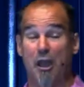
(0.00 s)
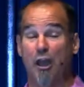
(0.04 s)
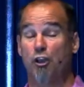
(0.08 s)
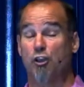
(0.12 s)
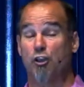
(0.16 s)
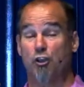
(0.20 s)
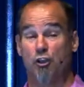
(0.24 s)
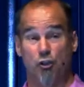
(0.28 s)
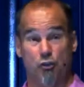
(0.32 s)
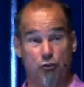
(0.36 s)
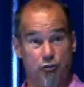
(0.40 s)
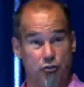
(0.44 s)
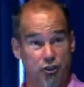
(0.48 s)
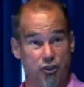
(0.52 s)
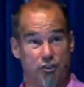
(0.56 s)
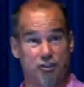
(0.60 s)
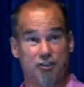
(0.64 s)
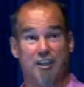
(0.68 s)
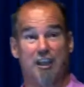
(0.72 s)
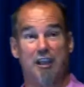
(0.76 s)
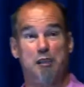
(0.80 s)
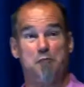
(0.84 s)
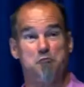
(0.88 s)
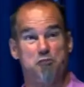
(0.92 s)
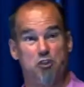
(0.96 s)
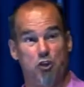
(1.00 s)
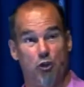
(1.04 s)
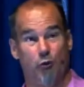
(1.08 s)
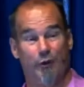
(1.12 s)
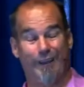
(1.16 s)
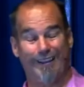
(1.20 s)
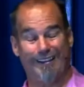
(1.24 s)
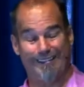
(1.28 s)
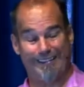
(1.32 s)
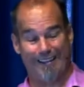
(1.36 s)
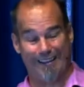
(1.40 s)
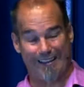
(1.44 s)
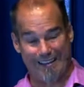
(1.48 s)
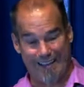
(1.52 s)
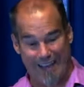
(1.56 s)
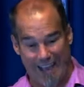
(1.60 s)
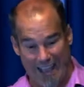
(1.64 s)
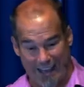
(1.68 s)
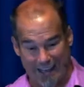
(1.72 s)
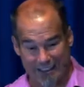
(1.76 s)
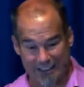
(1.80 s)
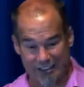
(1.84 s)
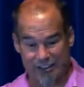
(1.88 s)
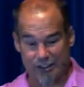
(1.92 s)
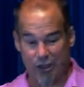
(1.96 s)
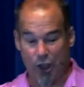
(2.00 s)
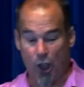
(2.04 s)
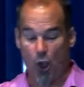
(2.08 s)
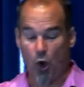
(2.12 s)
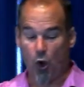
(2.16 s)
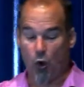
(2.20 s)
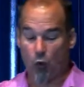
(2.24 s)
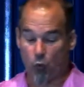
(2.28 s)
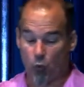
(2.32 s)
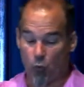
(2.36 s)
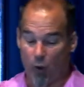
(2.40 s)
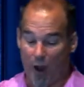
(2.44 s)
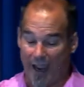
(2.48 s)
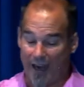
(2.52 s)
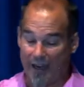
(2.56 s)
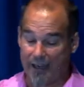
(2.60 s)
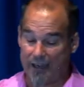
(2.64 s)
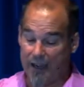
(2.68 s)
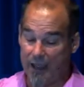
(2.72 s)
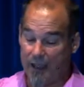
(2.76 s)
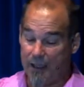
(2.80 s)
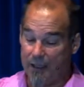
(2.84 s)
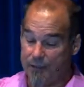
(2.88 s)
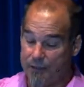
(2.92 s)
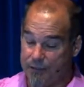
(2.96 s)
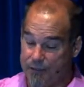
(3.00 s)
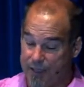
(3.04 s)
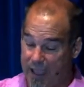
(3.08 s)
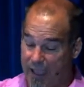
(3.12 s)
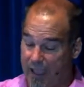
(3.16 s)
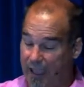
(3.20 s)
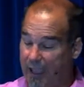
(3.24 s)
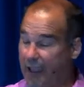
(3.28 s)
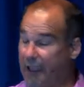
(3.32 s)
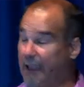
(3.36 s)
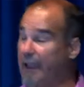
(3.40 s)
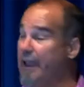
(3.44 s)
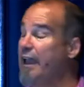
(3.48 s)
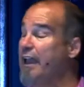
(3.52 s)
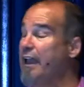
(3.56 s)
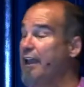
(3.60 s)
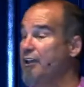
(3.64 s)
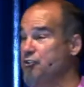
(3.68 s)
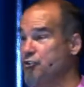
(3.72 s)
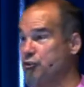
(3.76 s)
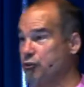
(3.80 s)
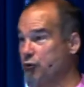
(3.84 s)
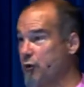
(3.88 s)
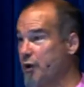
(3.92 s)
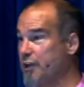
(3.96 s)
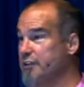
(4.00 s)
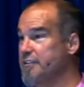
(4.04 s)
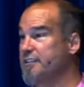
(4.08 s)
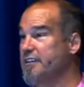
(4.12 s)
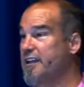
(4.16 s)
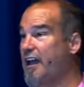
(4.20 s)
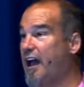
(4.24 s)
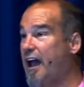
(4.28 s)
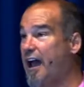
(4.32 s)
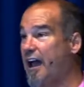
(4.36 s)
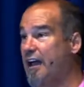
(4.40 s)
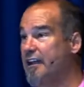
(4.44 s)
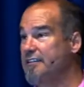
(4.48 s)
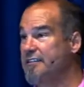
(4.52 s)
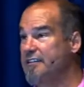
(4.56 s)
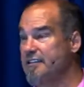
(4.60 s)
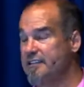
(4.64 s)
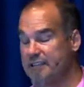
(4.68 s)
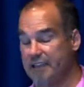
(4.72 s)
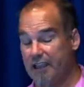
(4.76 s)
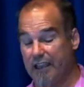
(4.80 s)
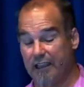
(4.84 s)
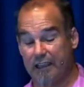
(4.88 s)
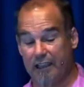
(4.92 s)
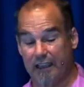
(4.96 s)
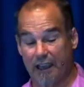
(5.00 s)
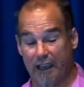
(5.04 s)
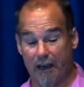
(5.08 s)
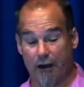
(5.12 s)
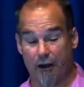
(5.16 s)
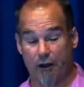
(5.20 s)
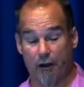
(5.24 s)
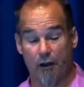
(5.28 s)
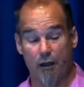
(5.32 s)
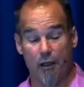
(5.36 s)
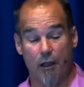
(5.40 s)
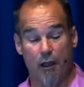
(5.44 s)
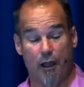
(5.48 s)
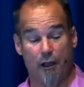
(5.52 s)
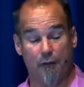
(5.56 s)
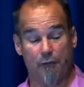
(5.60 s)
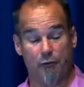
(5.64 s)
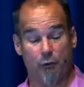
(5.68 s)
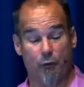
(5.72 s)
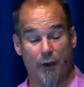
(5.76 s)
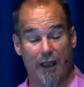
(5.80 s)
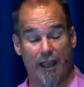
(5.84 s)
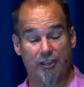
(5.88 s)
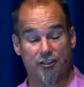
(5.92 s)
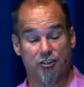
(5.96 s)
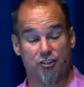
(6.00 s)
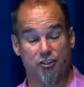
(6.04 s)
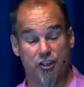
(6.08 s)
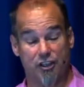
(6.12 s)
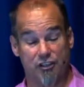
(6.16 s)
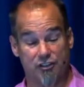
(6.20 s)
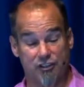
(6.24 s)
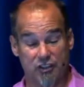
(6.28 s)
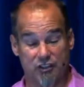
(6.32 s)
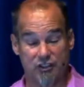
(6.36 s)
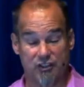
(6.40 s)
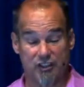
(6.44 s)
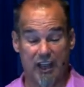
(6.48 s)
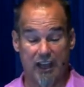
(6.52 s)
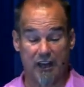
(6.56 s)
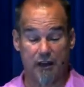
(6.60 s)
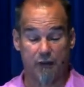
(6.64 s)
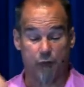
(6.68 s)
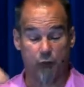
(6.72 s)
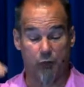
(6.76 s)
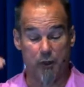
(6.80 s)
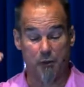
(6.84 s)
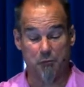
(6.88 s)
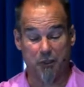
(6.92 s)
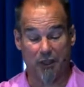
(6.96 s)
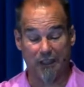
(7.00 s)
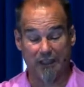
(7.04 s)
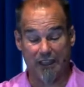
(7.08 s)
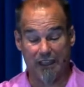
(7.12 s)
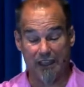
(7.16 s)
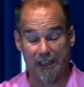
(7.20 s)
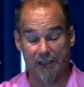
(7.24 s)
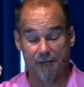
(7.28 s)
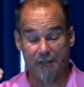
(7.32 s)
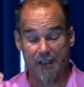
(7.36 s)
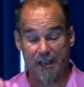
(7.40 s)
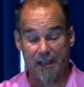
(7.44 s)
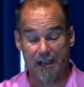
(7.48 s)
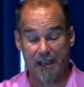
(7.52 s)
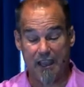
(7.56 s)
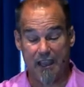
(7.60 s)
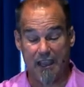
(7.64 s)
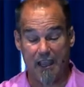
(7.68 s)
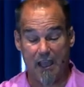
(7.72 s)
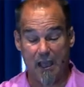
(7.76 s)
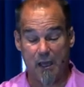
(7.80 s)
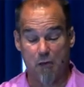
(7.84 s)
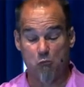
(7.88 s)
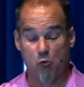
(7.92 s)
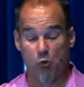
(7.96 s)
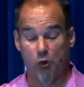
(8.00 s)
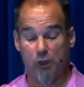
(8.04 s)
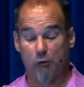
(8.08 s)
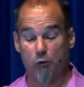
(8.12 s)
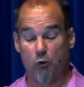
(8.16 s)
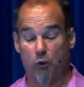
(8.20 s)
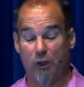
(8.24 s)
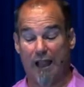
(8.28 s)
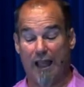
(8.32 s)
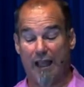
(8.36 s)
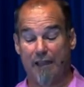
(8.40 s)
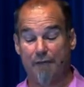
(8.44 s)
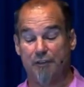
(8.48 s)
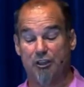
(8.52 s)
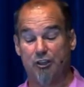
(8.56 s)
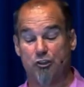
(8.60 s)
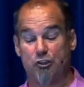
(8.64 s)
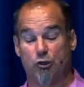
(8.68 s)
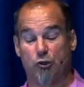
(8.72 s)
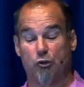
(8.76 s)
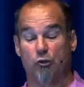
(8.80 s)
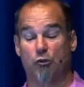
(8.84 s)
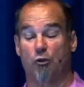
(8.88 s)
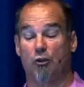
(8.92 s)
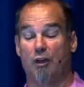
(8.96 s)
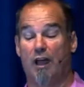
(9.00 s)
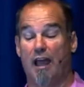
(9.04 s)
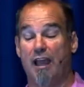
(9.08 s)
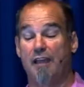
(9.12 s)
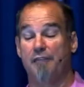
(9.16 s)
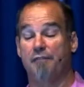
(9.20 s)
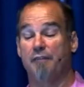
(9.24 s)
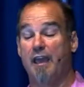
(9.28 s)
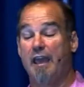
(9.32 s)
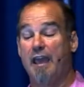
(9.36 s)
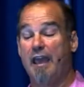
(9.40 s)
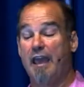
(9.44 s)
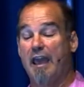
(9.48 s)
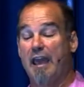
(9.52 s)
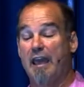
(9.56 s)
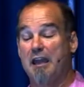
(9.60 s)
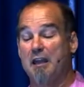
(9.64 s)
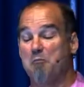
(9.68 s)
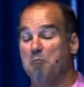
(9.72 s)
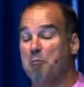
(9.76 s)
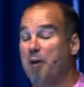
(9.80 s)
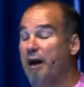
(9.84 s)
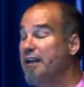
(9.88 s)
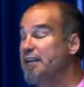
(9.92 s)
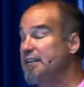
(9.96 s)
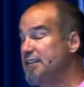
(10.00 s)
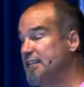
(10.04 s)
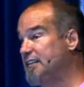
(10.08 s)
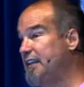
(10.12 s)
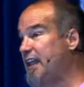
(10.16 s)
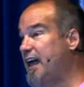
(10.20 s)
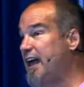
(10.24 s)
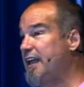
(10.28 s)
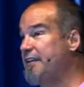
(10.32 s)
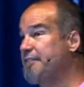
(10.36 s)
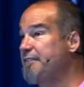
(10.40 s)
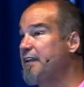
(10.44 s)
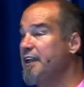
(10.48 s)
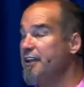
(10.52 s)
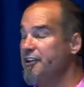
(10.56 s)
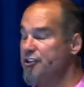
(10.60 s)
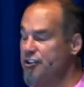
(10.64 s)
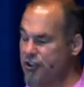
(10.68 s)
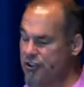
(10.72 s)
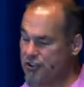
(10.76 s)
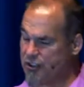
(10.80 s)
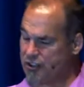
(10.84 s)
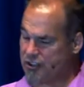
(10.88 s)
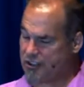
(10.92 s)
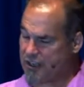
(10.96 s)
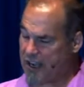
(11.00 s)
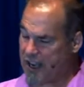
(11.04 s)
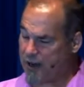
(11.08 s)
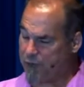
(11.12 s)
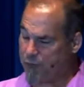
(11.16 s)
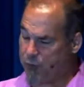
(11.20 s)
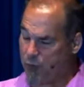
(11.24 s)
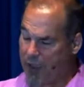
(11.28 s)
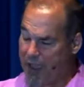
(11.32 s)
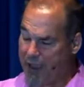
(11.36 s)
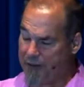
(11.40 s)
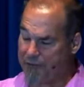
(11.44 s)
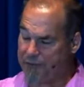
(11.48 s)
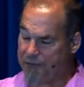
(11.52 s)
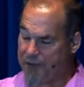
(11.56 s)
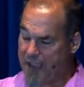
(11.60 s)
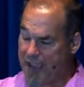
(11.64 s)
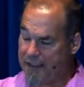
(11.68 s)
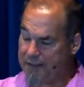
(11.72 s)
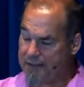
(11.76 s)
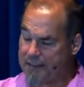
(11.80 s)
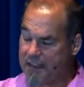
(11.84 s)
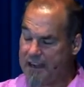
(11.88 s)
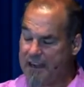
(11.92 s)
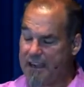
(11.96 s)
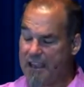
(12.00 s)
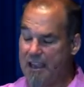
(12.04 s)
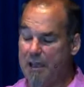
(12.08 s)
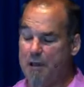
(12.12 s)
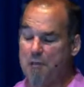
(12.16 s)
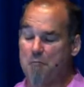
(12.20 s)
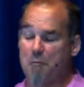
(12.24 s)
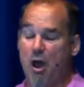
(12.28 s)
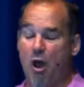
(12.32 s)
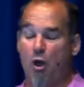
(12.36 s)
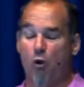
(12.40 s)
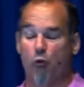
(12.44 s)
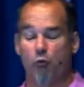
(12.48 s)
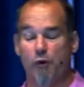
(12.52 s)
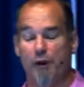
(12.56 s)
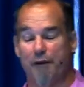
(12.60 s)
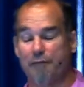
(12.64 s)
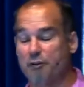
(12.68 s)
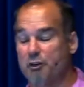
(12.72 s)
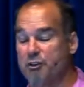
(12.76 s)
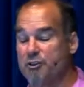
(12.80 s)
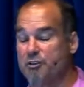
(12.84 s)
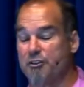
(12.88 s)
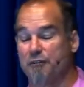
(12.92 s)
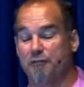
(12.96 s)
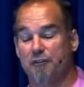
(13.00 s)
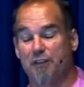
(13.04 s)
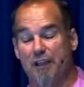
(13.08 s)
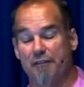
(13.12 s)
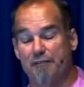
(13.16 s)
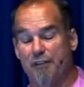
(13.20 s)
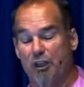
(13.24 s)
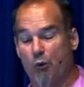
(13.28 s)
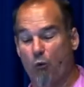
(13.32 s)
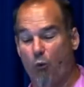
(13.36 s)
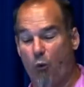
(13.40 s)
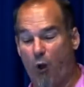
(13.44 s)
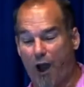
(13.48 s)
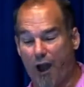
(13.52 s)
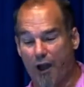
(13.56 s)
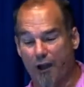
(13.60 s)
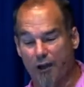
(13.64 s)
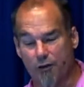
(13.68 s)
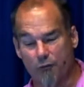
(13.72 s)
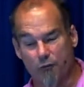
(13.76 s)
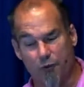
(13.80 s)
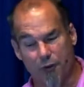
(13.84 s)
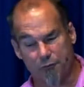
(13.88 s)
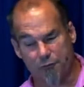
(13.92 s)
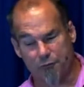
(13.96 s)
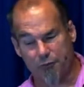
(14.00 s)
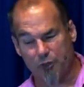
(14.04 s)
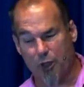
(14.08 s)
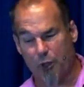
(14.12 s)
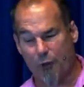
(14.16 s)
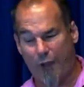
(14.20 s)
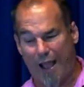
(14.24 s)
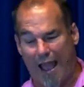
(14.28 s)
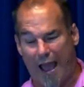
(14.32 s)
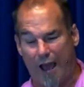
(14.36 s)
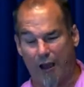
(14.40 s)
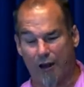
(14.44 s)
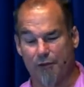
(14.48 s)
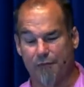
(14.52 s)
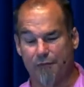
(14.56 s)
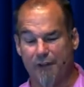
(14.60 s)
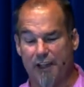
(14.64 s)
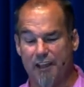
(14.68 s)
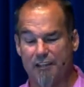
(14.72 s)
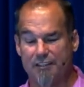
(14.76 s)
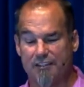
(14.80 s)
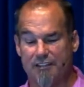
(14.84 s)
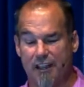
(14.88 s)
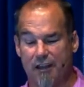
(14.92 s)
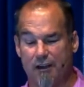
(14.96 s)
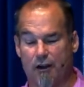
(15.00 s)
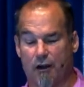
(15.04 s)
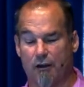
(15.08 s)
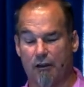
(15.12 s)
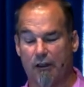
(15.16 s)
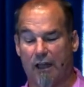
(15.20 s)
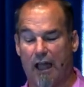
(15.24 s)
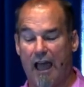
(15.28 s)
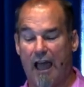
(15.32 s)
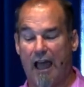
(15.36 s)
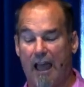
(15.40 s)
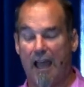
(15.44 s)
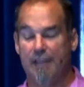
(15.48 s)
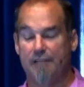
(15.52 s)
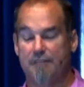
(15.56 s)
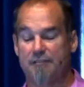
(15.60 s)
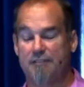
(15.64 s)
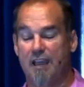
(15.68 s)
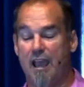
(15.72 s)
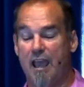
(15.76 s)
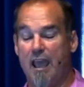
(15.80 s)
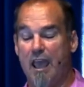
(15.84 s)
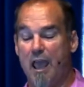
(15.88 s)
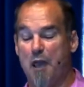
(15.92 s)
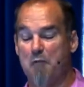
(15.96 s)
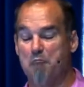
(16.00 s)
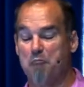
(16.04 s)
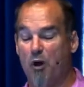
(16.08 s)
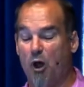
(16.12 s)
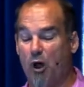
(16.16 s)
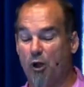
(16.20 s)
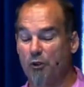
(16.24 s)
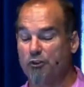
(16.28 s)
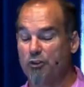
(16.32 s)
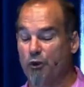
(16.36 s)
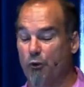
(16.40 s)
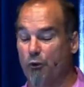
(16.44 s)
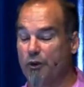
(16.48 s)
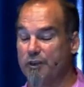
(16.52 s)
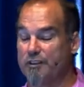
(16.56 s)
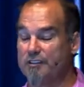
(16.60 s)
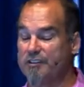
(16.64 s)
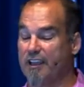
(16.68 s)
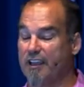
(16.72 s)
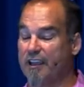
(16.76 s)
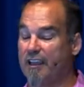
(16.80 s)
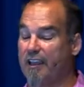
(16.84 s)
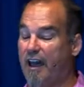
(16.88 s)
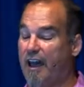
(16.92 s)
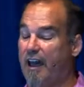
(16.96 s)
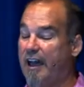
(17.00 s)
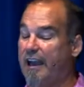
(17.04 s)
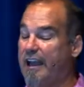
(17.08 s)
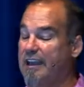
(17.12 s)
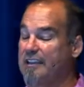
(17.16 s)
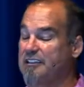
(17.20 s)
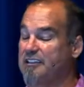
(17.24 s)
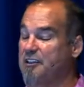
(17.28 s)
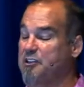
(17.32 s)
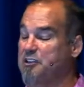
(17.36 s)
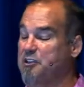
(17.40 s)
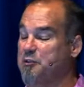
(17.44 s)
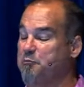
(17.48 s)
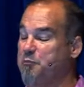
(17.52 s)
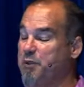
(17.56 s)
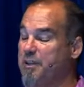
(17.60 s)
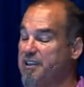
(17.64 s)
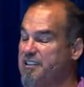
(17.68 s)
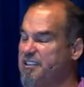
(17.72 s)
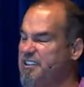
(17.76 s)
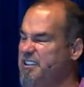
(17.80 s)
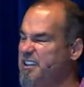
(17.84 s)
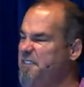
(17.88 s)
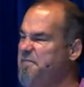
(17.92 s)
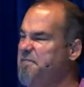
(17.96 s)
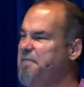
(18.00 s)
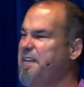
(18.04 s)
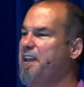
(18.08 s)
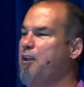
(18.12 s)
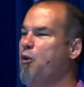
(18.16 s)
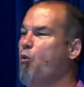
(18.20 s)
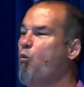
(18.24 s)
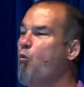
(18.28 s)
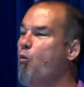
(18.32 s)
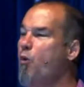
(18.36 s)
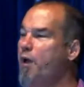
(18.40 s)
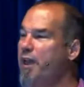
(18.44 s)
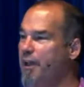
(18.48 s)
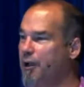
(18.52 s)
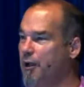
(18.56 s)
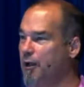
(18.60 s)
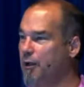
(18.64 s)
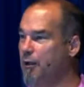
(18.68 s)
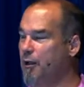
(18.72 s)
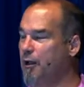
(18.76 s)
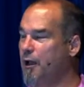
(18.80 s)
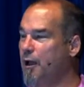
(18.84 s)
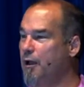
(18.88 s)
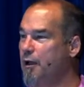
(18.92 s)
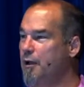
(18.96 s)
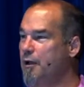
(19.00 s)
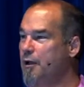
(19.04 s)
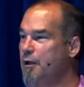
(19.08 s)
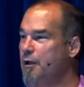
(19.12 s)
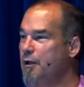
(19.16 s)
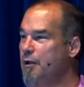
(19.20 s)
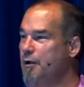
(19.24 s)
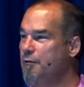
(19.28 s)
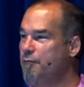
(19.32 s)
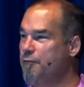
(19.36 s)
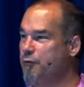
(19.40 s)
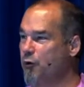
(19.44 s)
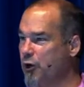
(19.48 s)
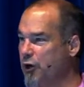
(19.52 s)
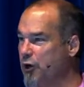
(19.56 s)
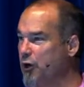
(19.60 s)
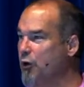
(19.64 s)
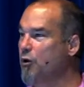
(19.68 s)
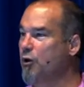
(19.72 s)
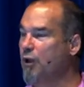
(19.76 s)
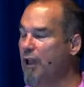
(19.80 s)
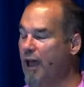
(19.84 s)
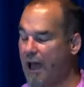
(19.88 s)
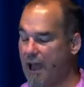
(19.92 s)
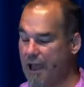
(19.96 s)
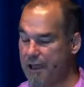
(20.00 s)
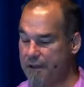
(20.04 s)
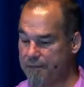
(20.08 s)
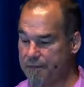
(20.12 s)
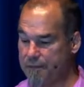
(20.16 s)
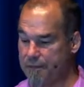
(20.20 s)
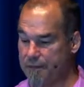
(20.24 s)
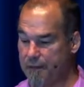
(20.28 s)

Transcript: You just keep doing the next right thing and trust God to take care of the rest. Jesus said, if we believe in him, we will have eternal life and abundant life. Jesus said, if we have faith in him, rivers of living water will flow out of us and our lives. And Paul told us that God has a specific will for your life.